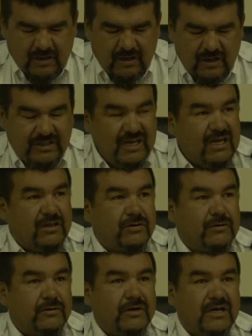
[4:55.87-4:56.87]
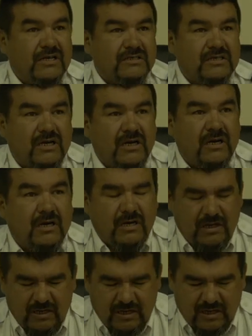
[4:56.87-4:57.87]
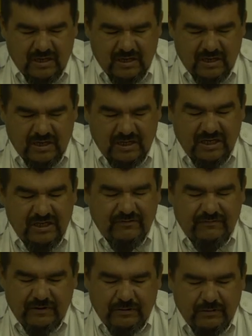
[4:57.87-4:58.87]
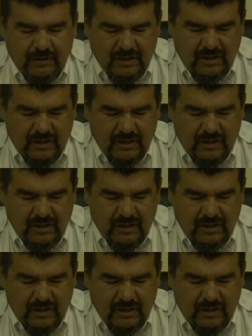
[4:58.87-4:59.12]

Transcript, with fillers: Uh, day two is uh, uh an interview.